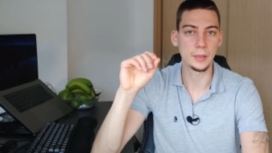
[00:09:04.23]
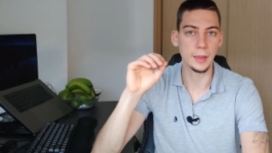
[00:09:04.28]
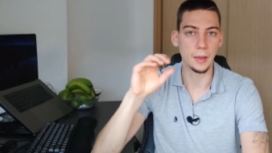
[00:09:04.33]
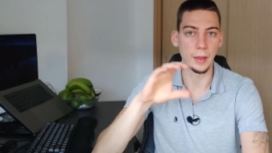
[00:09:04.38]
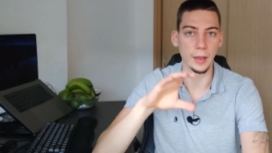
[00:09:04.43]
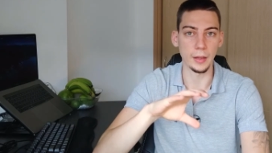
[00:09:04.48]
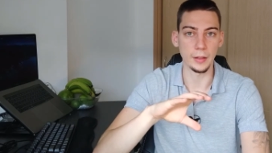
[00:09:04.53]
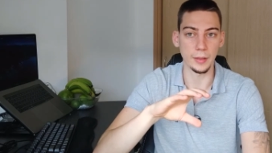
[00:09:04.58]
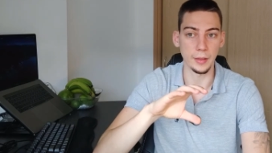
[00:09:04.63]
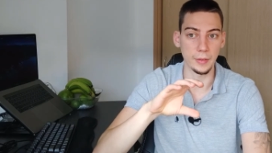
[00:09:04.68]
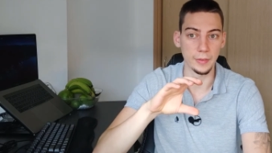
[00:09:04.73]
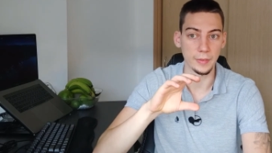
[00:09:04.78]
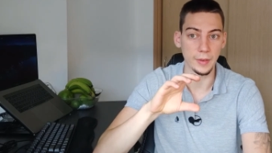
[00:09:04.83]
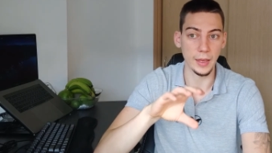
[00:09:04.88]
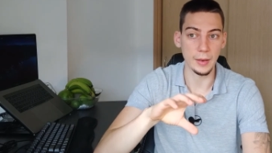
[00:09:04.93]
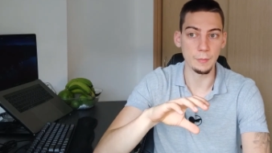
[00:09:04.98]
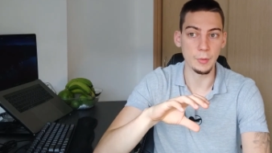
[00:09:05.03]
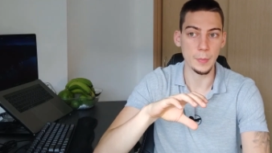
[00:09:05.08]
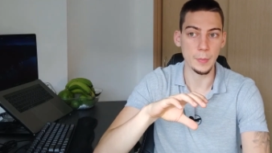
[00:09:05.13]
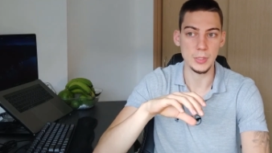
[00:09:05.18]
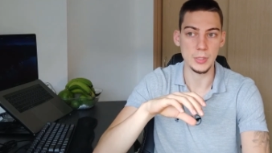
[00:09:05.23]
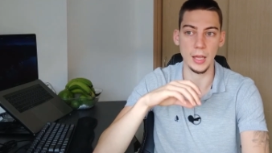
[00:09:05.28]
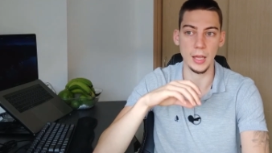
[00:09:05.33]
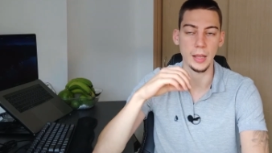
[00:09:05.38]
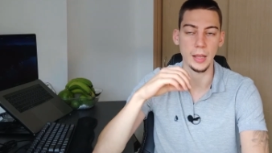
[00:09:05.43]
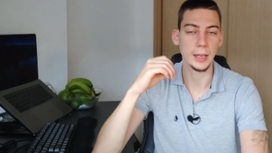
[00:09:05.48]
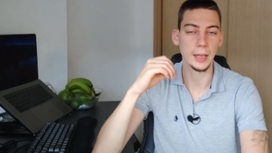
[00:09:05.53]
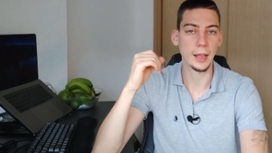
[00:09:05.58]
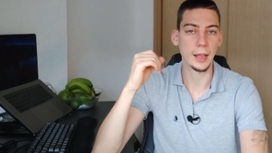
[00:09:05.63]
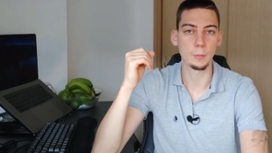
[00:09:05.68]
the, the same website
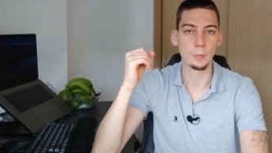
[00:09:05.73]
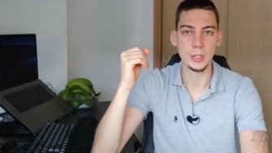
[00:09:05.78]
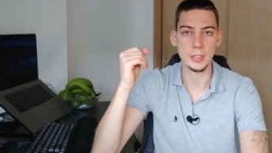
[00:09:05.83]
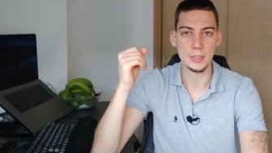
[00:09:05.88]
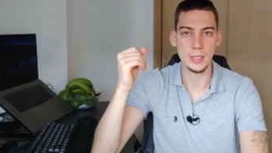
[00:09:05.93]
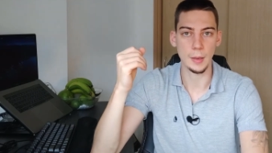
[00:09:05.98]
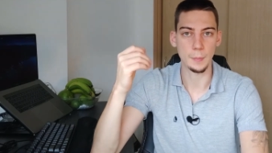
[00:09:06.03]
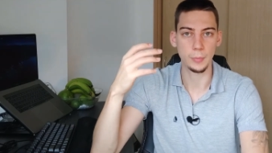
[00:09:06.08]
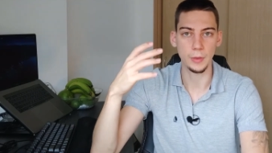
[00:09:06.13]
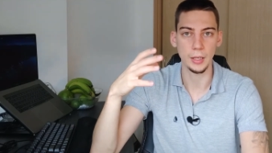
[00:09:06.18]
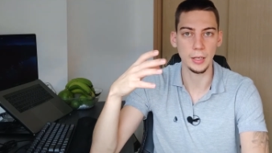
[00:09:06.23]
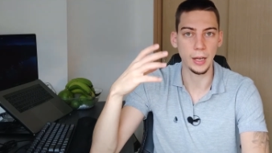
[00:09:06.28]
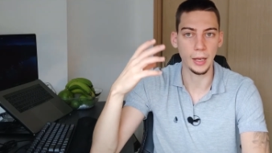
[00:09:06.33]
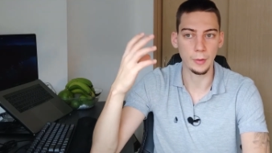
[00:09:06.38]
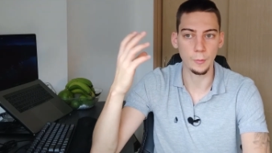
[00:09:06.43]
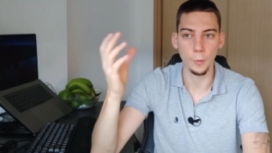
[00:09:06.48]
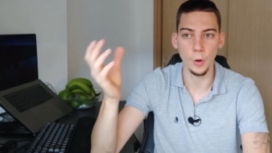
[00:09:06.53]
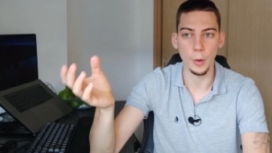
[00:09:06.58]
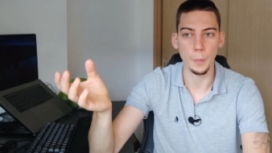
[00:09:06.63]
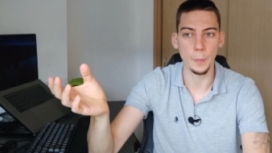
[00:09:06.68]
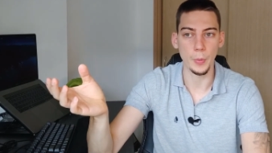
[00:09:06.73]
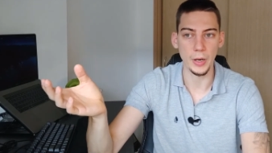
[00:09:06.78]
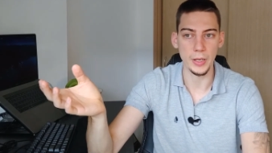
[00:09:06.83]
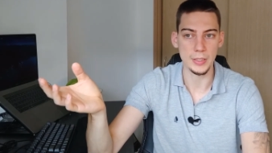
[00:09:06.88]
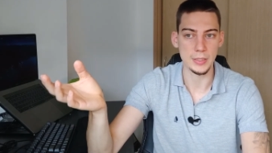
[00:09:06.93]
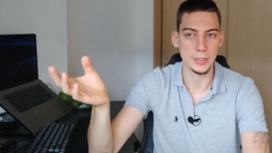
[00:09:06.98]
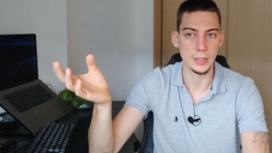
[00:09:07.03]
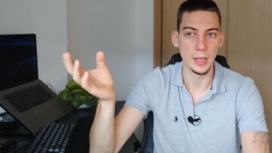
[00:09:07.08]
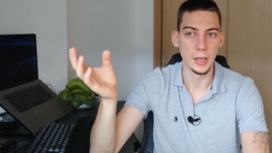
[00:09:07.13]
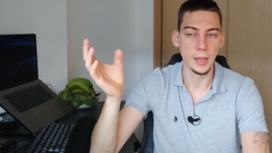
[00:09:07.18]
again with something like
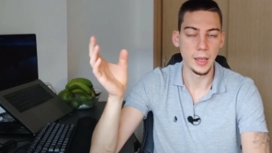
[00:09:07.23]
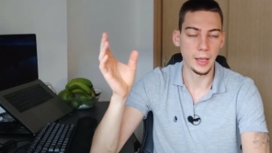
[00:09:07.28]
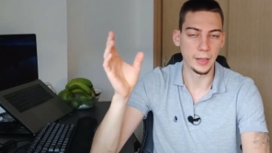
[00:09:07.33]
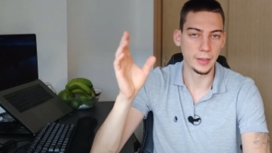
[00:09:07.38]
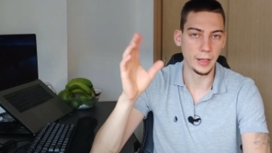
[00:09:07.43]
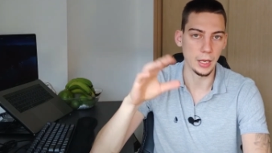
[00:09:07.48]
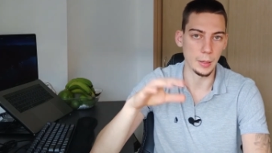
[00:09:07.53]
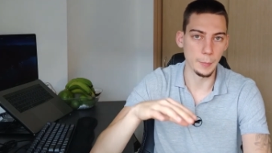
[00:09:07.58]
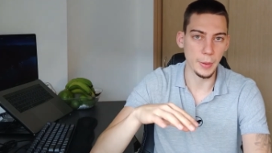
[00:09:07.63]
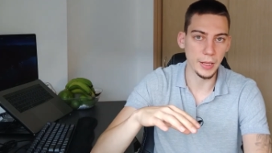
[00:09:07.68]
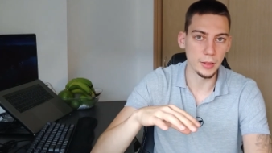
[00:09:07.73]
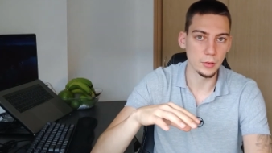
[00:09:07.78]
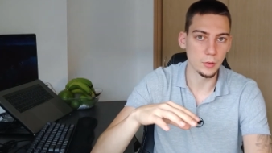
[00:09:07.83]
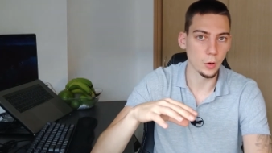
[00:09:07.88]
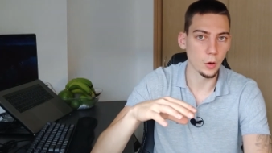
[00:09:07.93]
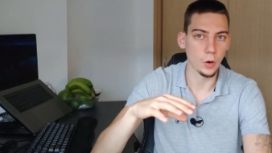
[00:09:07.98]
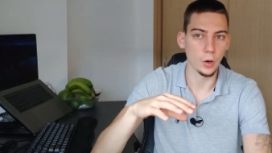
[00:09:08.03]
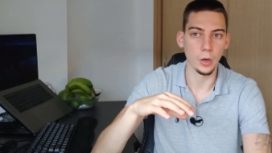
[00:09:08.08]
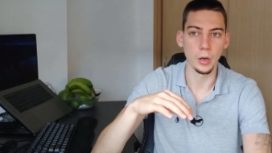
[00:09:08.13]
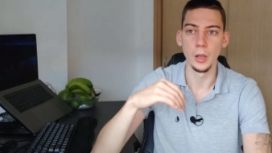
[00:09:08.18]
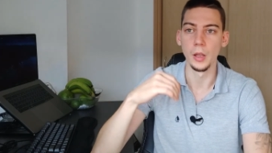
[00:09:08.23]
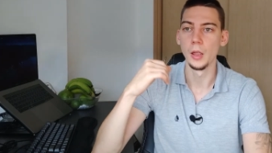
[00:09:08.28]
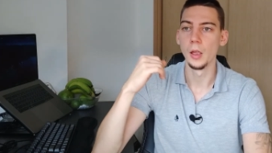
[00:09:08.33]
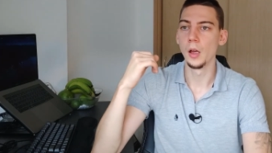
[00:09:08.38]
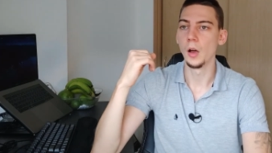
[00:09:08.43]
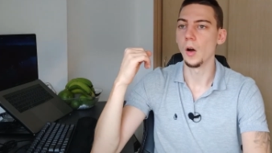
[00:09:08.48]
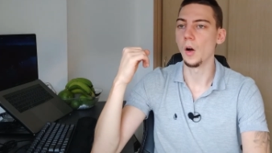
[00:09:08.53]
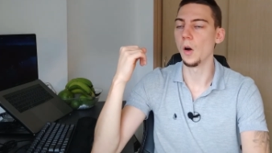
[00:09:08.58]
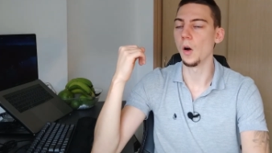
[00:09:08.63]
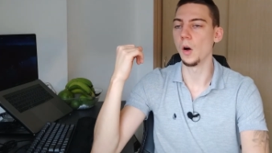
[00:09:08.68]
WordPress and Elementor
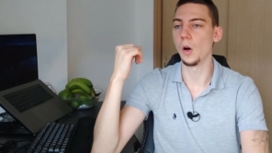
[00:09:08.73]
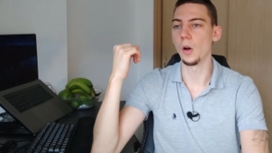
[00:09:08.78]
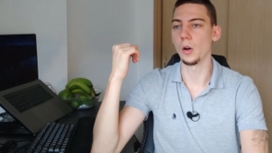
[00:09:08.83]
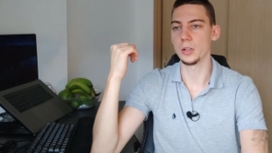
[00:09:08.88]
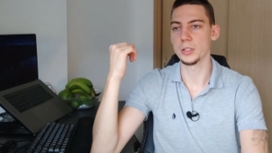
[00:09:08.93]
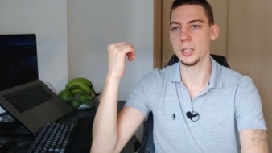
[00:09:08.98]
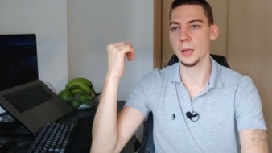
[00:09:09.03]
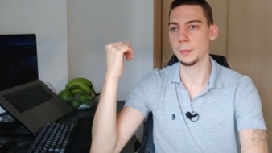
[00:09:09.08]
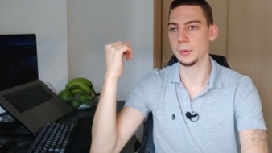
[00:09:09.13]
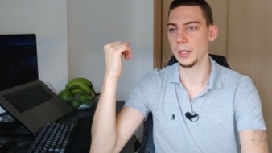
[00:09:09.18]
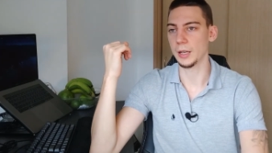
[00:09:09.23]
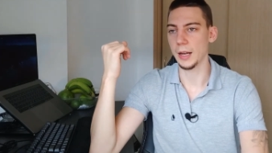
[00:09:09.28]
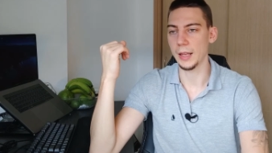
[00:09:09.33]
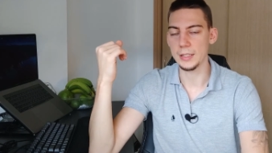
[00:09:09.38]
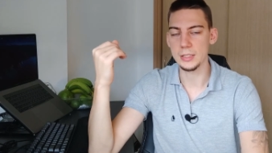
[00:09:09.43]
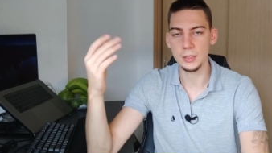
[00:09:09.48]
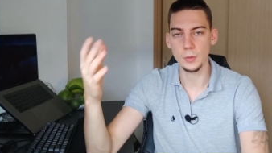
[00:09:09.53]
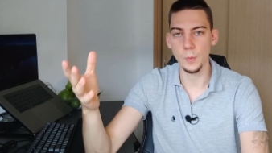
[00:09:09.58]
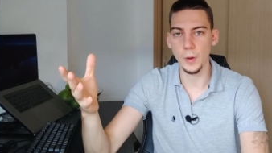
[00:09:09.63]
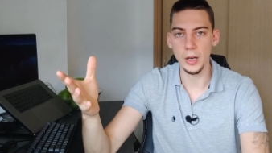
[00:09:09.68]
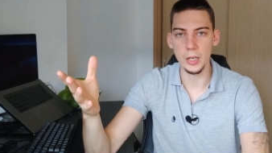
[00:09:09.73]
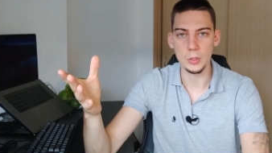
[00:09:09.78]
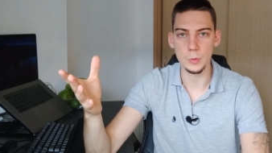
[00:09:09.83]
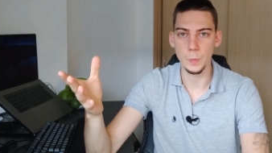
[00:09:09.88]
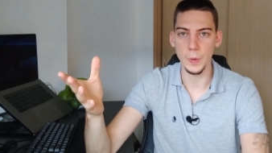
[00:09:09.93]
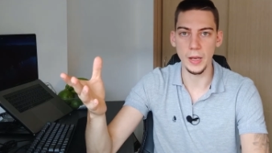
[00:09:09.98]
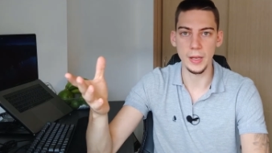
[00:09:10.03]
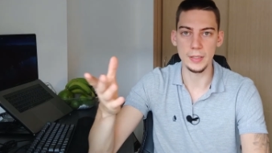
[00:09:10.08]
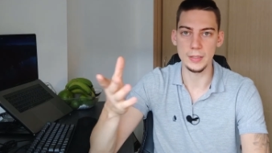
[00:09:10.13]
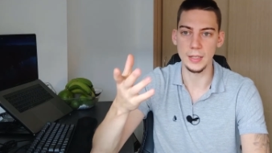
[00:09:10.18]
or something like
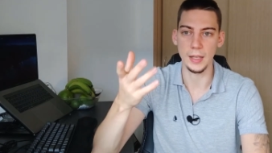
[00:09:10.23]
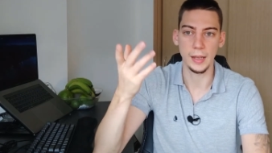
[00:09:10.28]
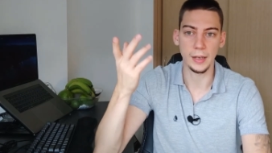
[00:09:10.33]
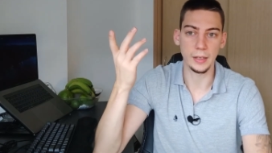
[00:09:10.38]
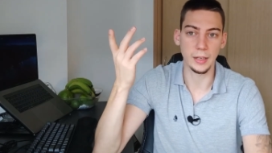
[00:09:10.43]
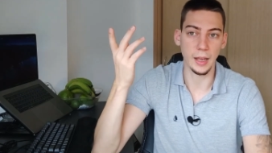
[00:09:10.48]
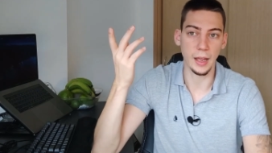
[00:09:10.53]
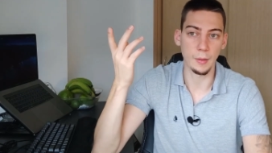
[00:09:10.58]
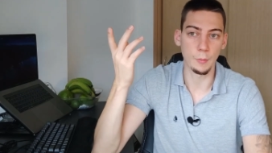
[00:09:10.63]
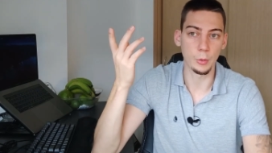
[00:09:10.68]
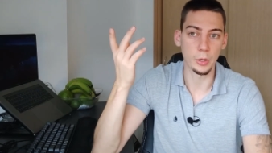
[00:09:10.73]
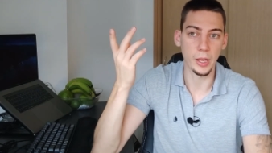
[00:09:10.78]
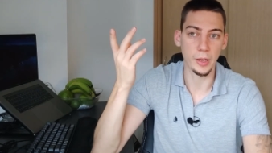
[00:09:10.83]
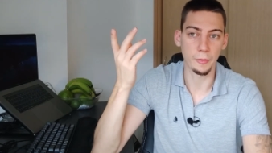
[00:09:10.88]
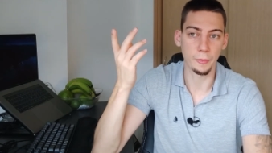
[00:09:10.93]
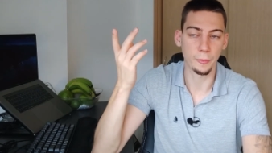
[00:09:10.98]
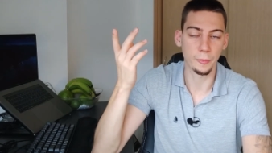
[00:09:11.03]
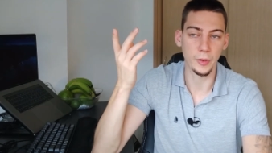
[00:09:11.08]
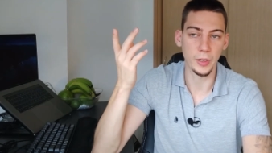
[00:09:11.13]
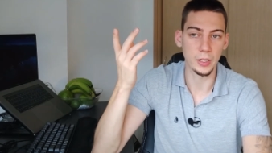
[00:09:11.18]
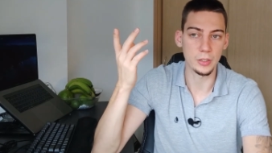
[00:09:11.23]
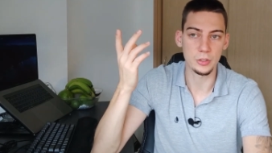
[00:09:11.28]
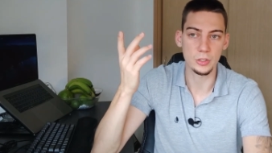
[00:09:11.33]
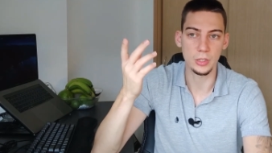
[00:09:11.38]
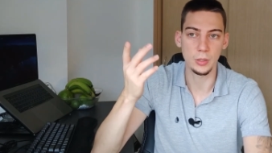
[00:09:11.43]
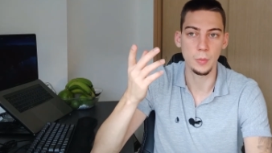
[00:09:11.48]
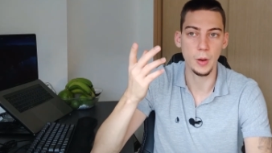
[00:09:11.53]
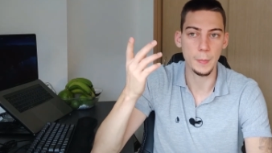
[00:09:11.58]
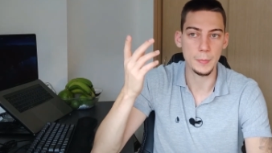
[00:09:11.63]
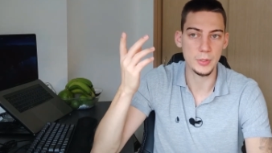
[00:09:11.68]
Squarespace, like I would have finished
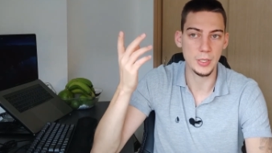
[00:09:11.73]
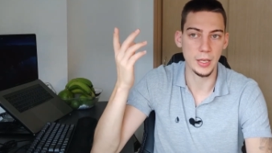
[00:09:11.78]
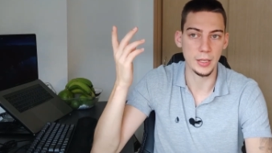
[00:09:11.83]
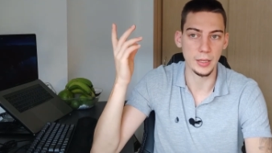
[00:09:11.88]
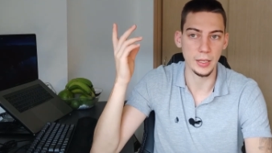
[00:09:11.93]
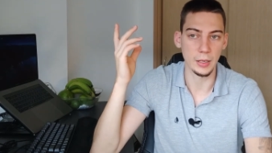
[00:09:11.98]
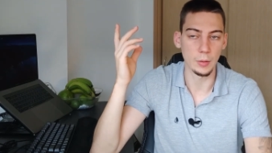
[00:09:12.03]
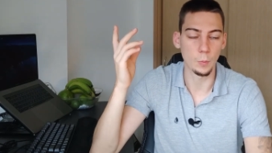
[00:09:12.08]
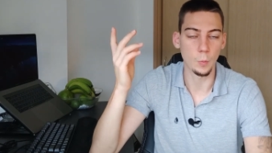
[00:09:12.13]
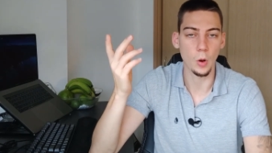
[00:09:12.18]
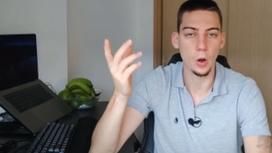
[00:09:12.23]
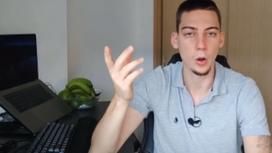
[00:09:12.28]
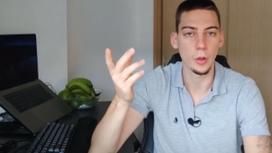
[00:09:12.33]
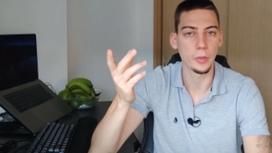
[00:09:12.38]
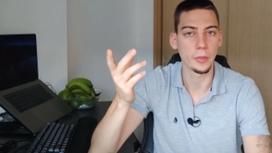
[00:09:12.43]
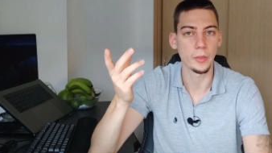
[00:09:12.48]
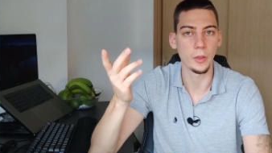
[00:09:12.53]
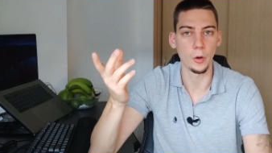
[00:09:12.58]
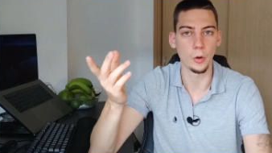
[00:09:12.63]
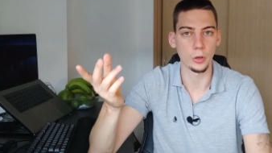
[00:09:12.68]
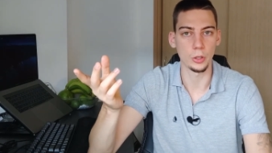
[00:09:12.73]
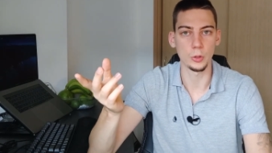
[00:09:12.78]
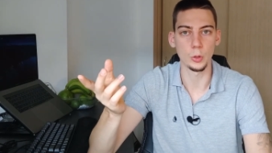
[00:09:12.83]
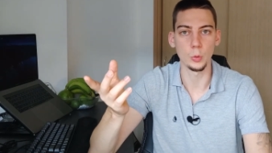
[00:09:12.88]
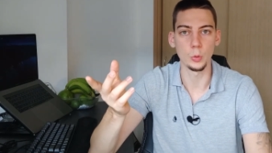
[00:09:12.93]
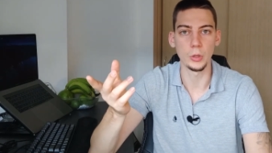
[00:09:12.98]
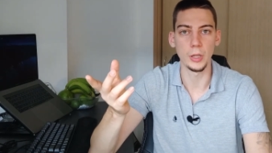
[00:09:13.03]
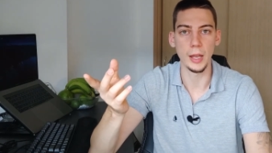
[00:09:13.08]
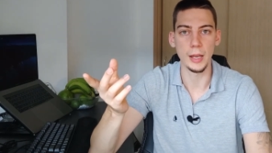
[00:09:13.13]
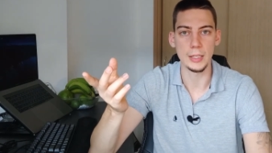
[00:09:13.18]
the website in one or
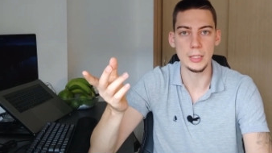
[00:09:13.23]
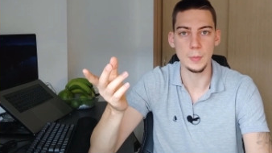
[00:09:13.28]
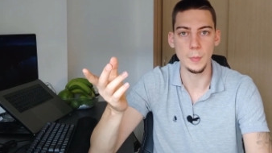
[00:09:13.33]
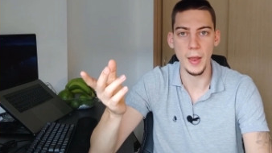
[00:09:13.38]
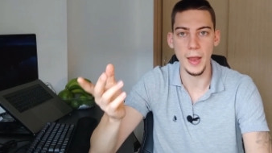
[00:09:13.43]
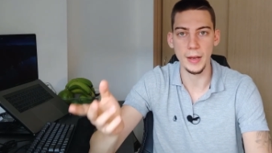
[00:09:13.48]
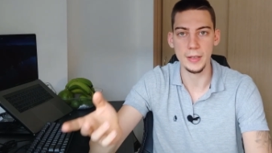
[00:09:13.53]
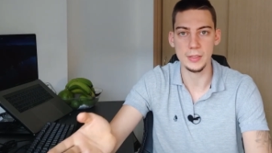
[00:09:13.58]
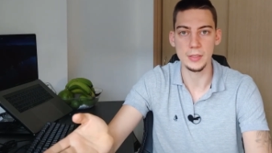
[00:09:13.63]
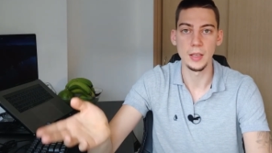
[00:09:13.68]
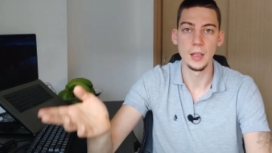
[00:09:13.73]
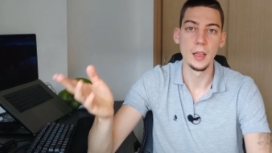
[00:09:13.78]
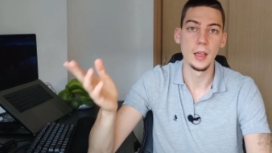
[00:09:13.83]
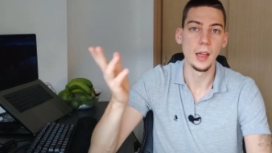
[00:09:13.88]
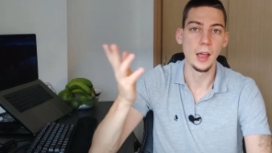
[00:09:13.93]
two days max.